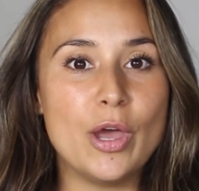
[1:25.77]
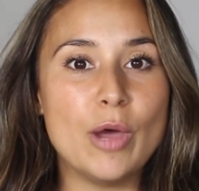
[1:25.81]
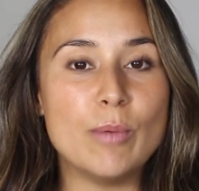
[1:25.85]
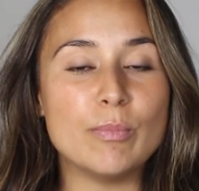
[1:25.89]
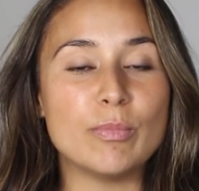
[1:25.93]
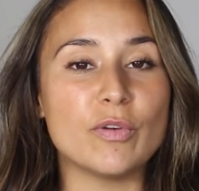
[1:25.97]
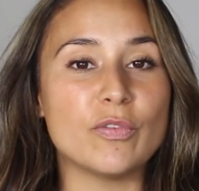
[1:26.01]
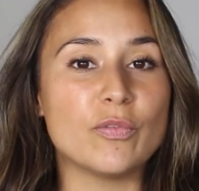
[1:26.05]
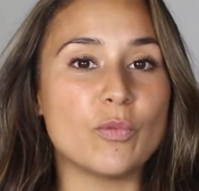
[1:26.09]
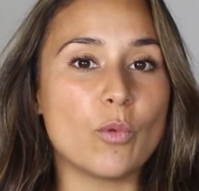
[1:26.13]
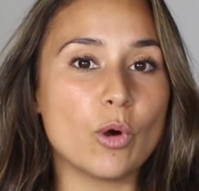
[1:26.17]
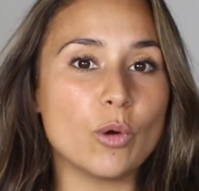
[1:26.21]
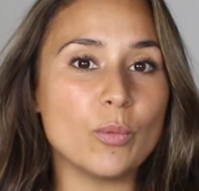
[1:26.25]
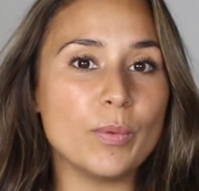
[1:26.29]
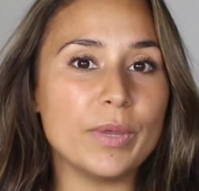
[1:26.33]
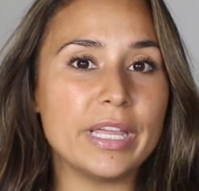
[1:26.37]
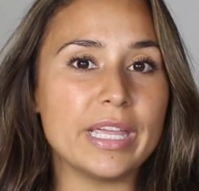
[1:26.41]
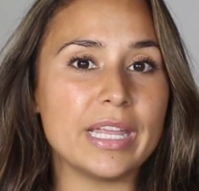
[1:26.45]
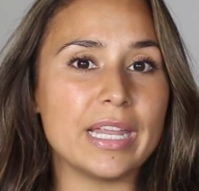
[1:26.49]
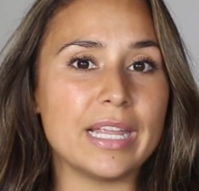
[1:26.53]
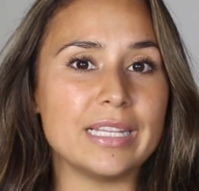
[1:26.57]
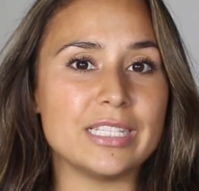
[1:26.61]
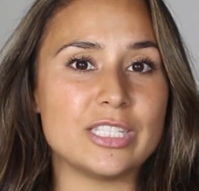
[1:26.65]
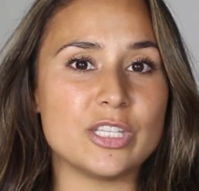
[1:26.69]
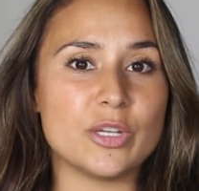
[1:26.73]
Before we
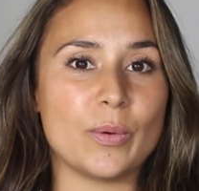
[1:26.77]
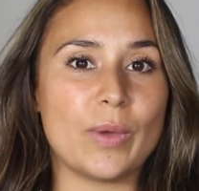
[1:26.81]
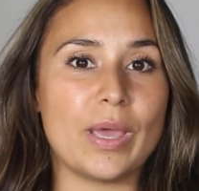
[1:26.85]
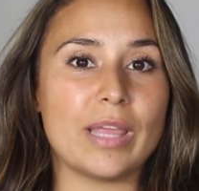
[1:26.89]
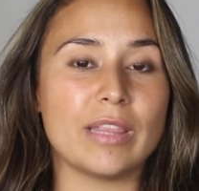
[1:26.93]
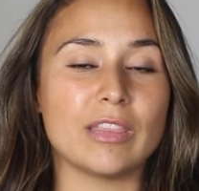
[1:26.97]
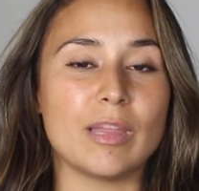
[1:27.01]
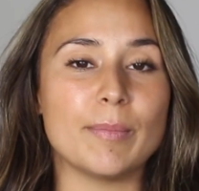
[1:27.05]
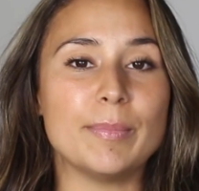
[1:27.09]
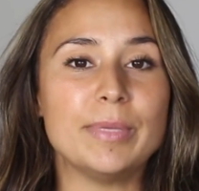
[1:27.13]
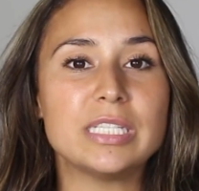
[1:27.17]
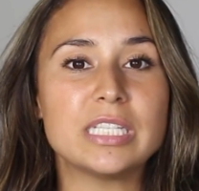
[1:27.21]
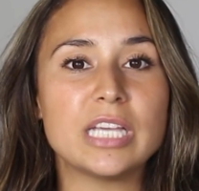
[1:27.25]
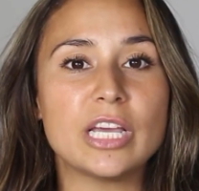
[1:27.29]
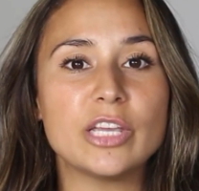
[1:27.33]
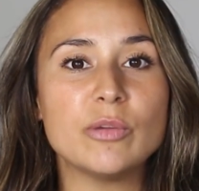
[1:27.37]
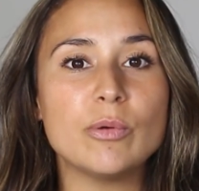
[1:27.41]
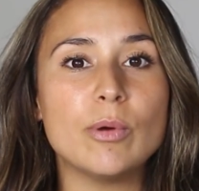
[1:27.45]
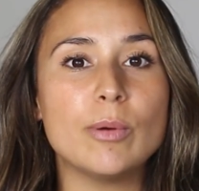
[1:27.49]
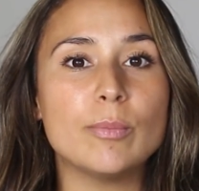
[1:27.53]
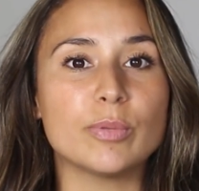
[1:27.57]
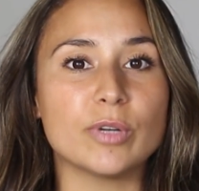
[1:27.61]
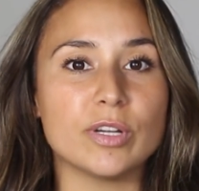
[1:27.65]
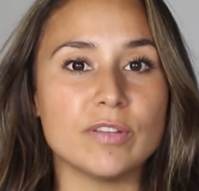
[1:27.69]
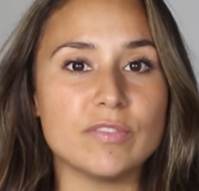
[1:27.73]
get into it, let me tell you
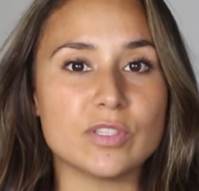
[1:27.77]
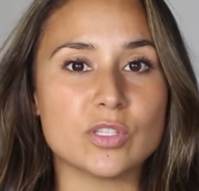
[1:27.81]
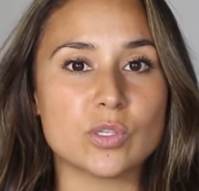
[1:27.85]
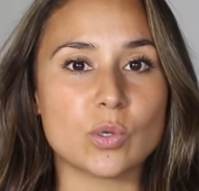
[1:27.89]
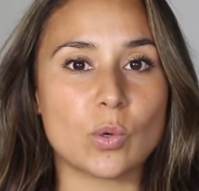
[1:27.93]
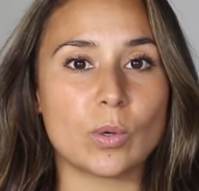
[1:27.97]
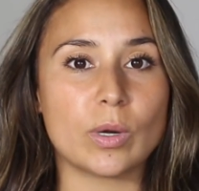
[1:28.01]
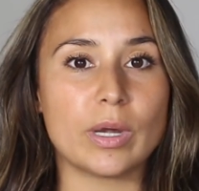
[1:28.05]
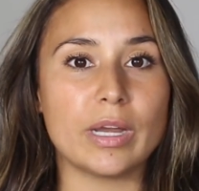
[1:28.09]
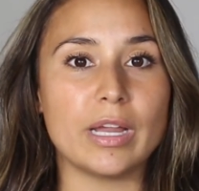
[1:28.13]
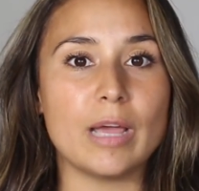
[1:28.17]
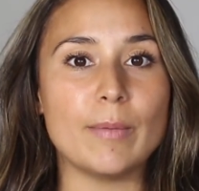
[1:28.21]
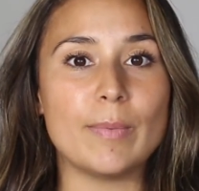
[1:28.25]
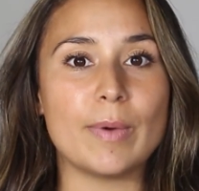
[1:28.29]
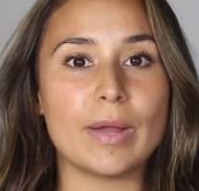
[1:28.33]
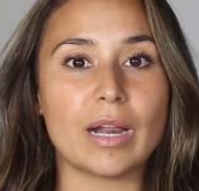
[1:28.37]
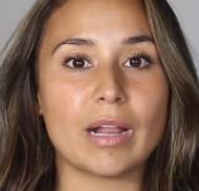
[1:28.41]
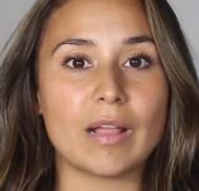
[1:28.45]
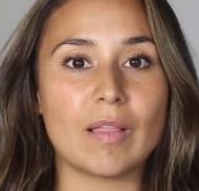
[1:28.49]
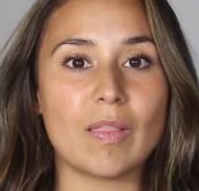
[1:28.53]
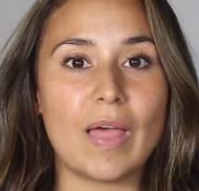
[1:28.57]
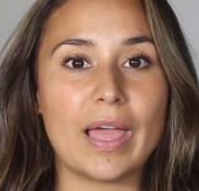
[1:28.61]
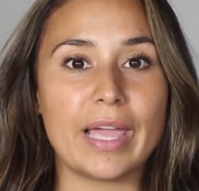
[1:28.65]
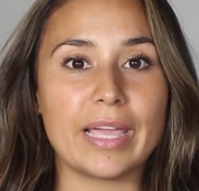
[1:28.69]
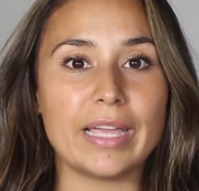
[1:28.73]
a brief story about a
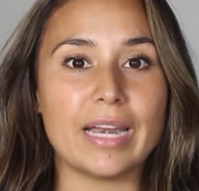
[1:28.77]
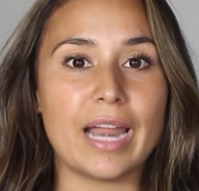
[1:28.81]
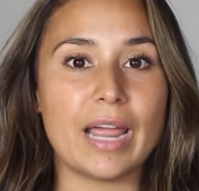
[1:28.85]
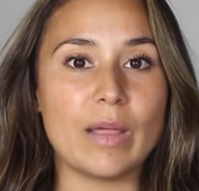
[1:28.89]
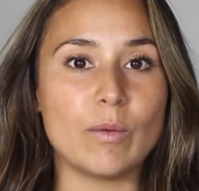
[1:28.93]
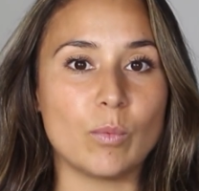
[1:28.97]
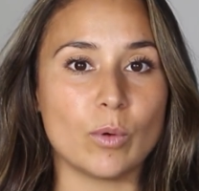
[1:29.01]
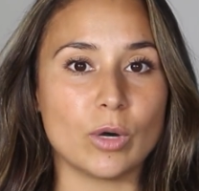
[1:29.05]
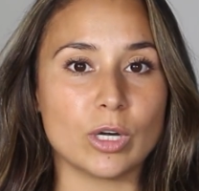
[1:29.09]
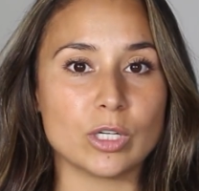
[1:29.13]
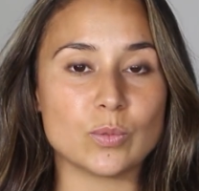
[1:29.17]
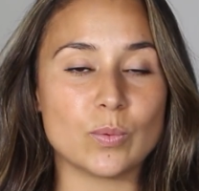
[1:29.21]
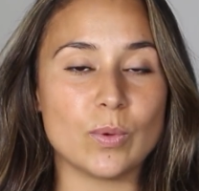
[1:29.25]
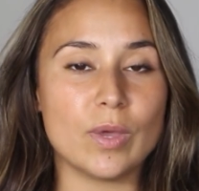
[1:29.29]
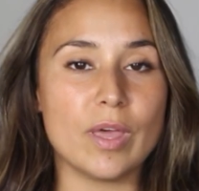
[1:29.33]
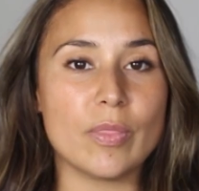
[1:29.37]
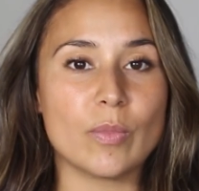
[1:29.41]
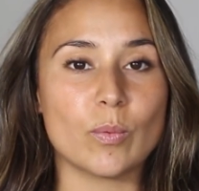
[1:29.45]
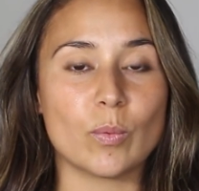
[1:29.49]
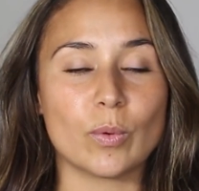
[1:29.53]
client I worked with.